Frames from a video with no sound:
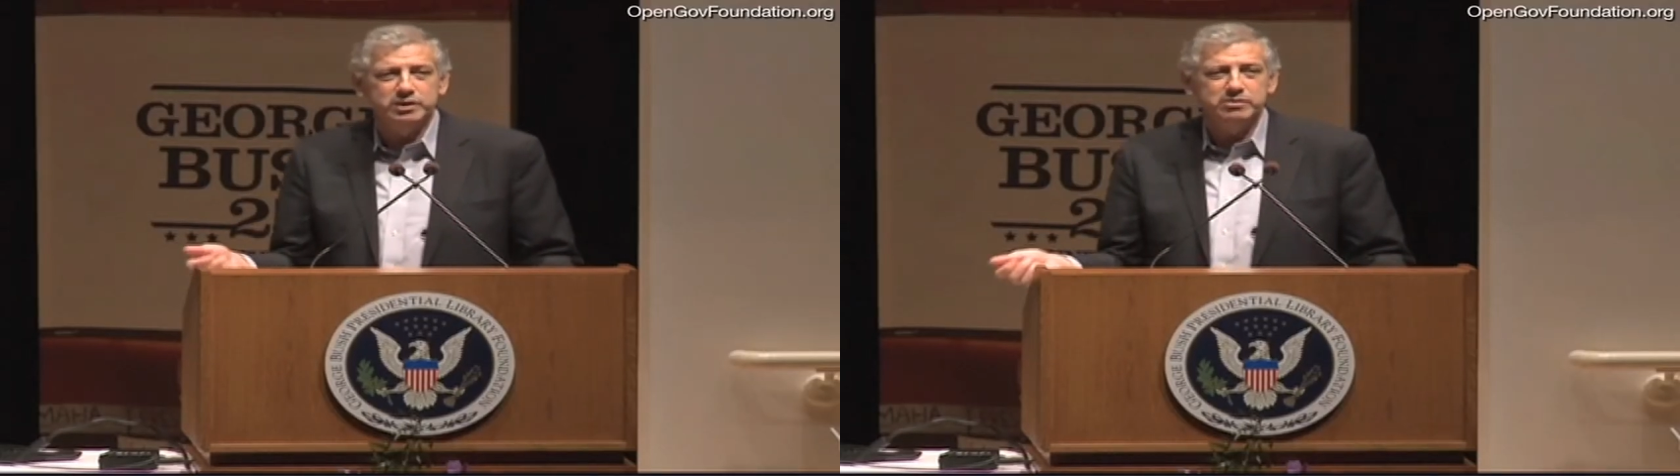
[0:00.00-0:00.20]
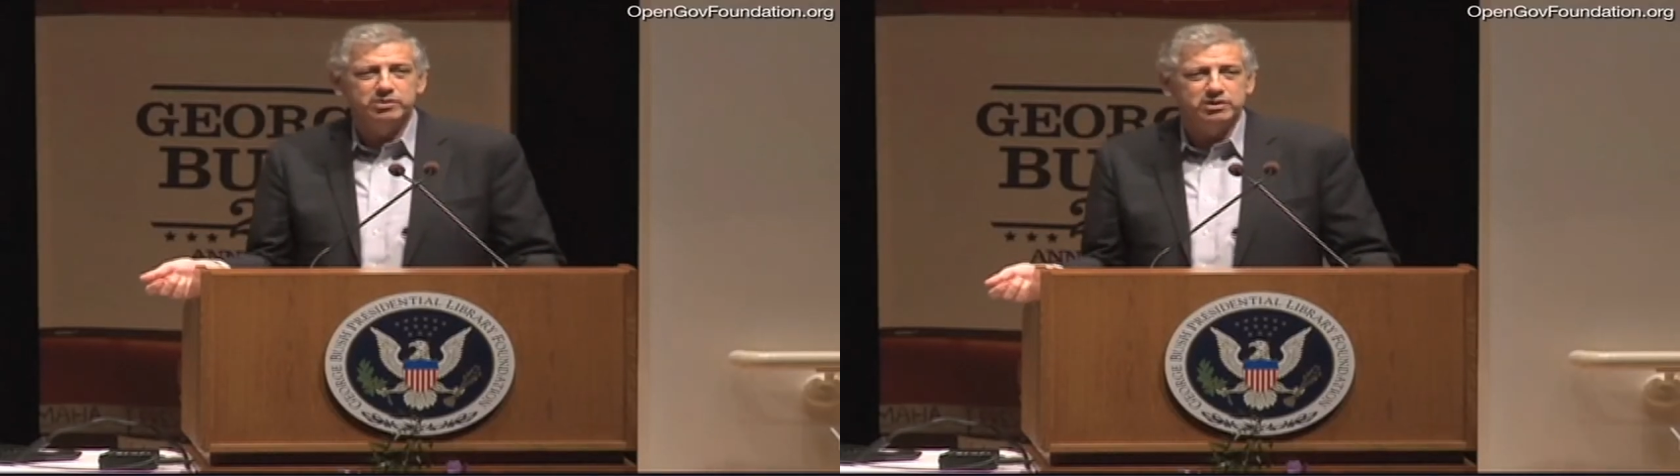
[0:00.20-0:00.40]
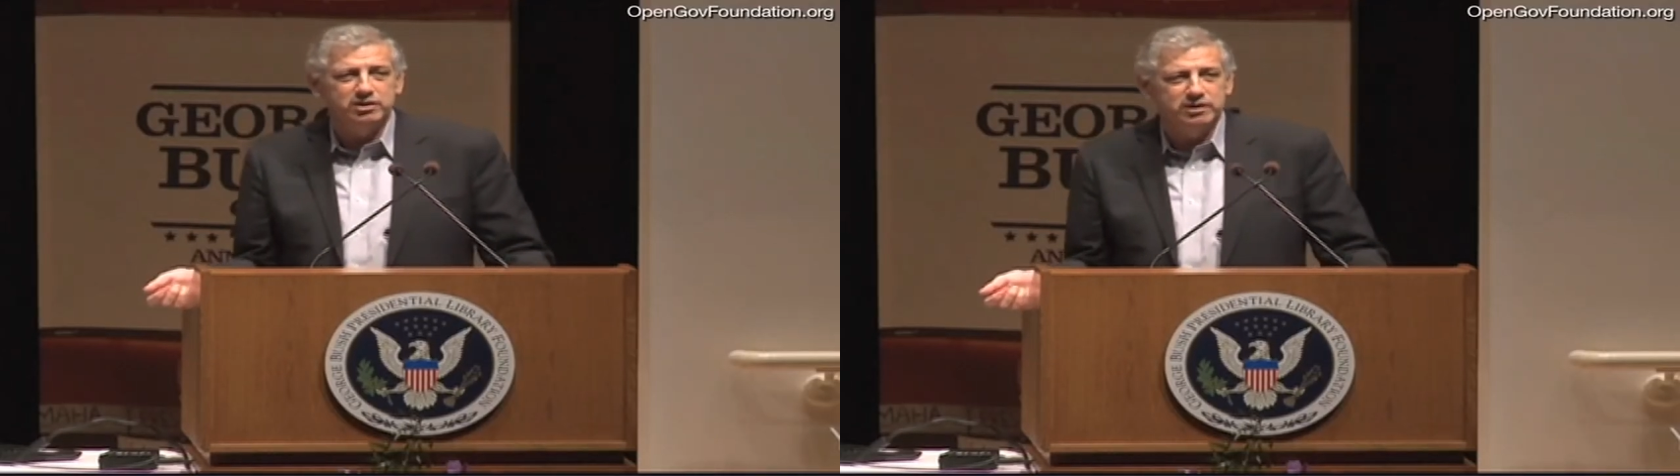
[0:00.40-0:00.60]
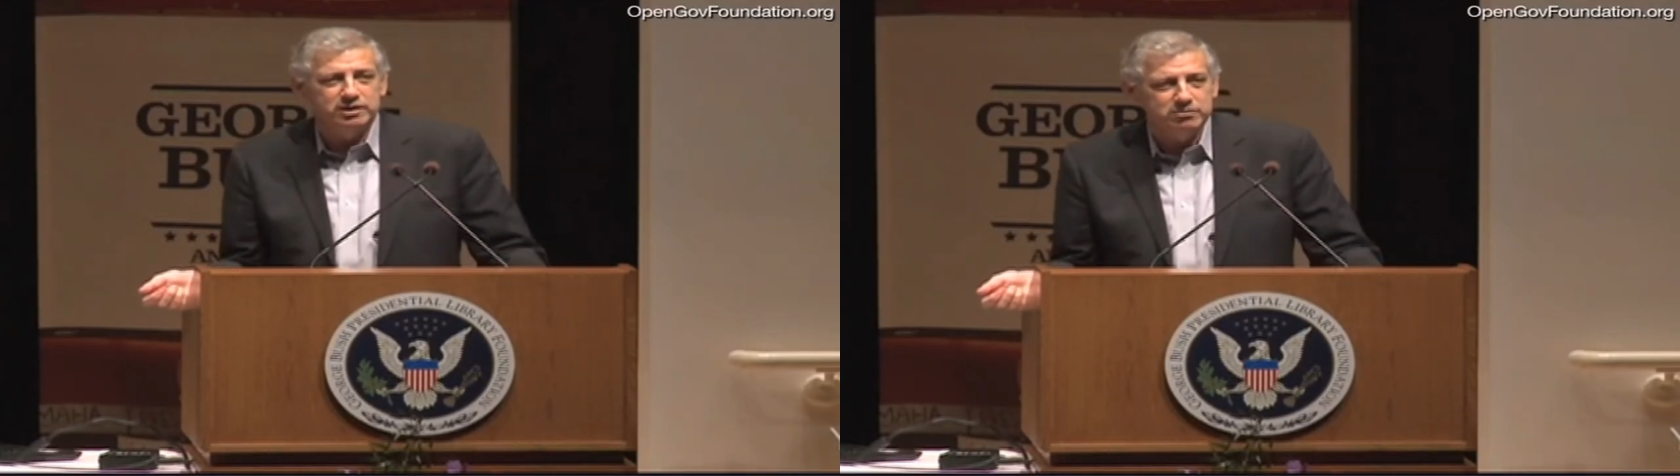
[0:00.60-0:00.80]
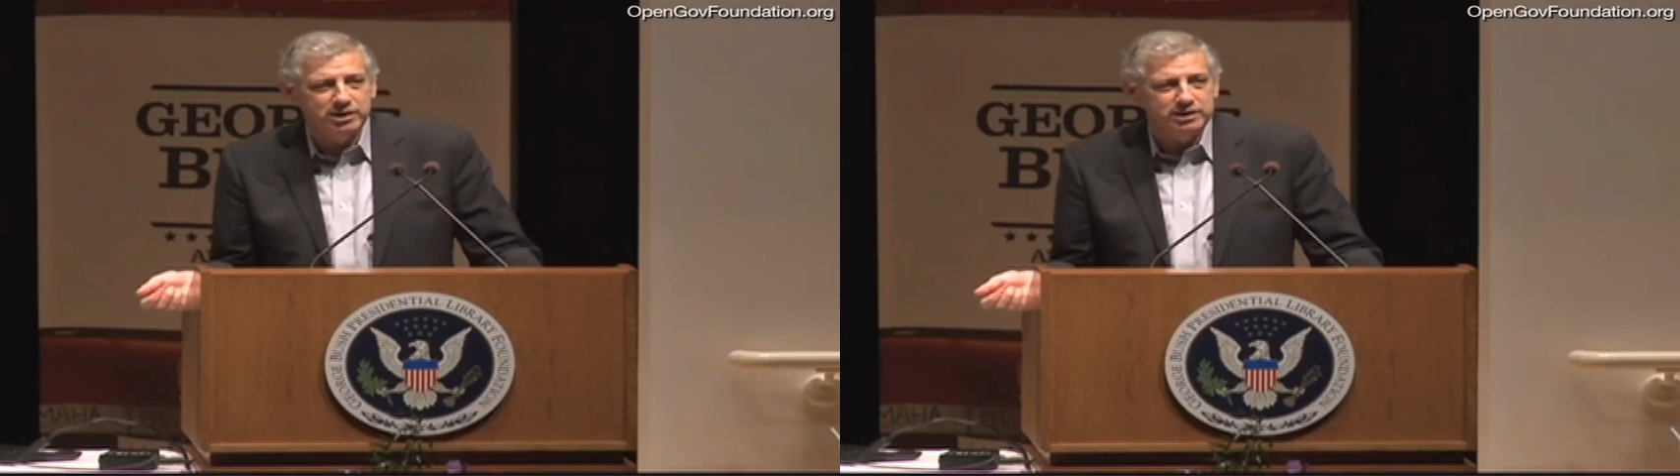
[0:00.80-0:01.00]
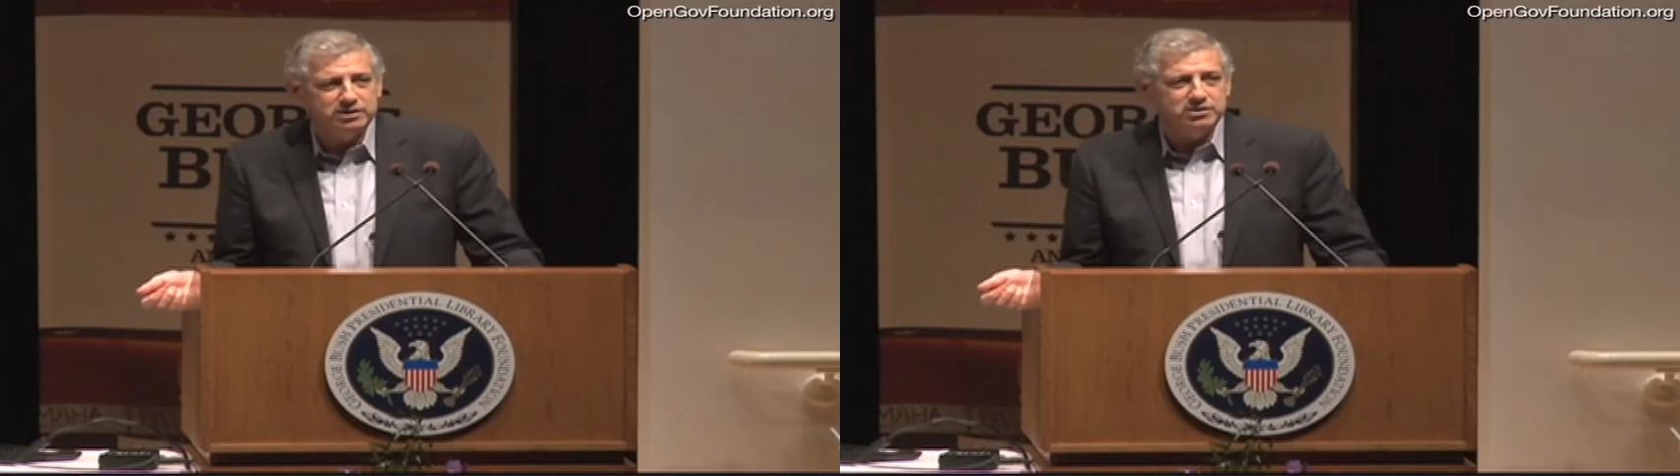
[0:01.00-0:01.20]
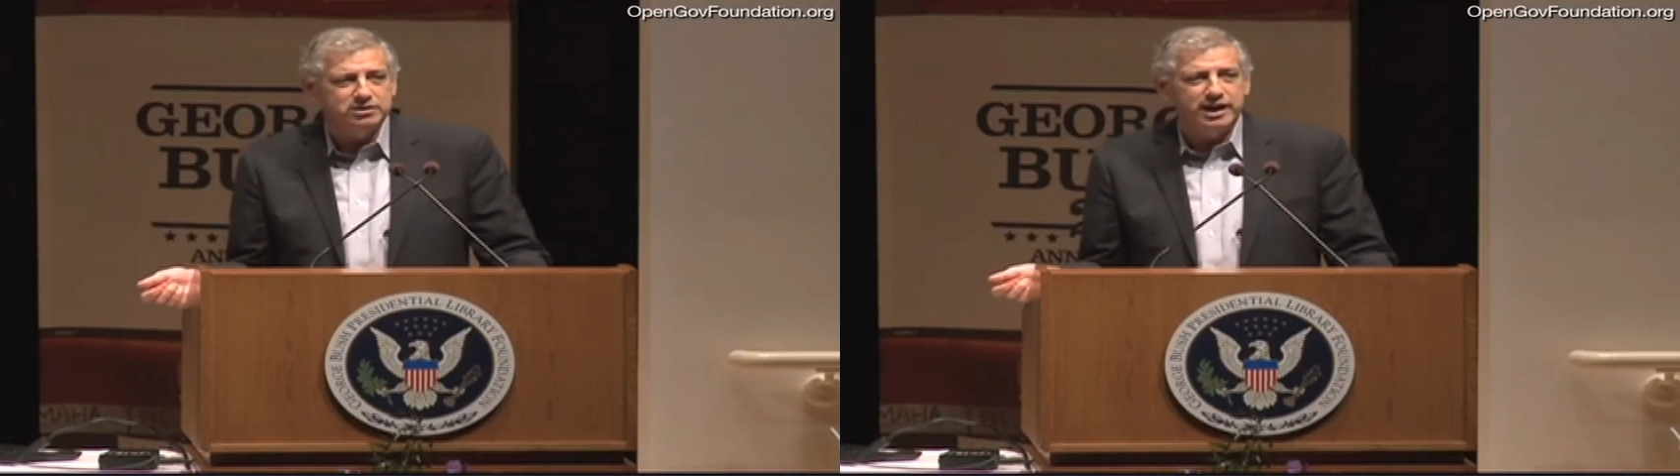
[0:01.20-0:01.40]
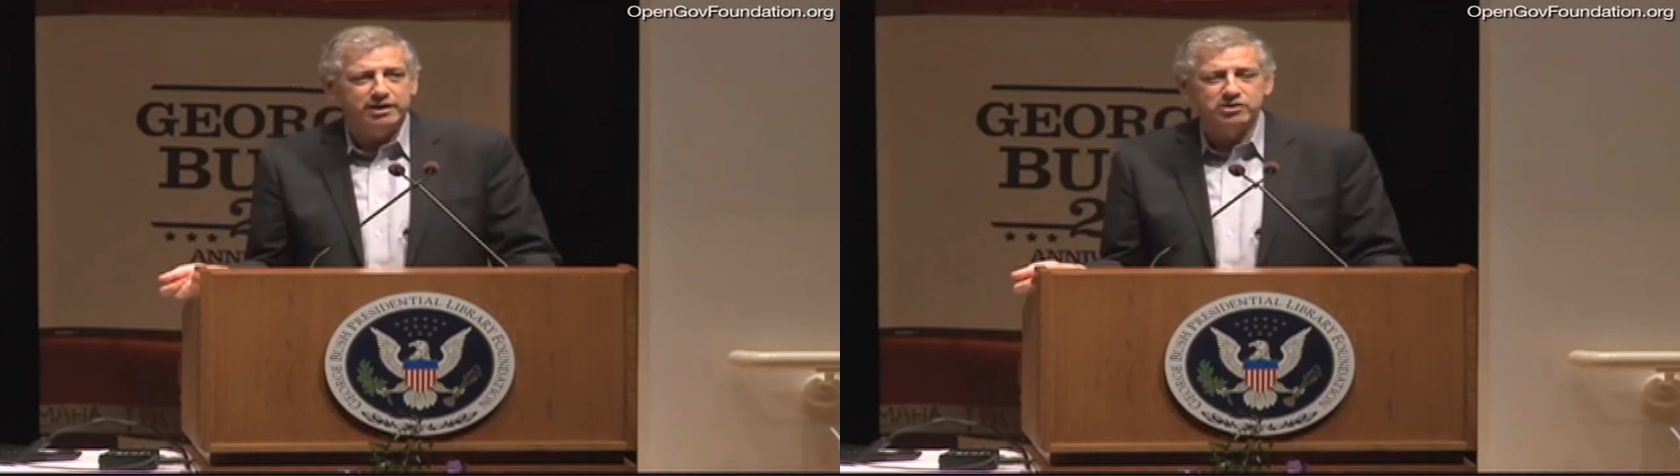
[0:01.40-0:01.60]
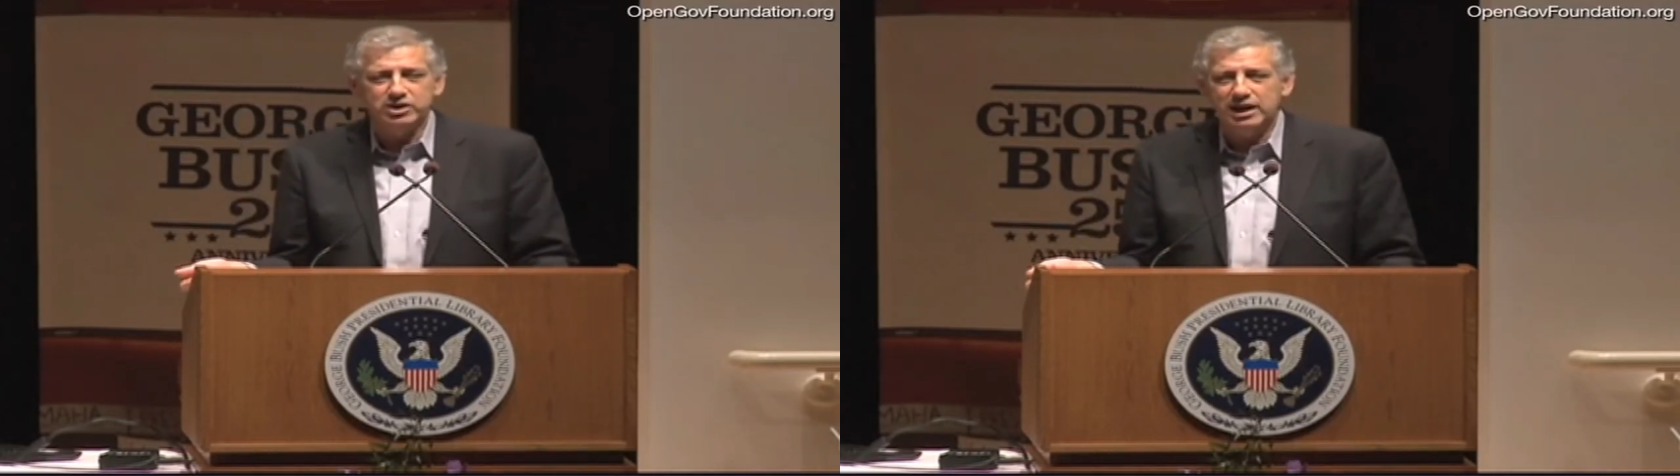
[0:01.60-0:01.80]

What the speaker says: people giving money to the average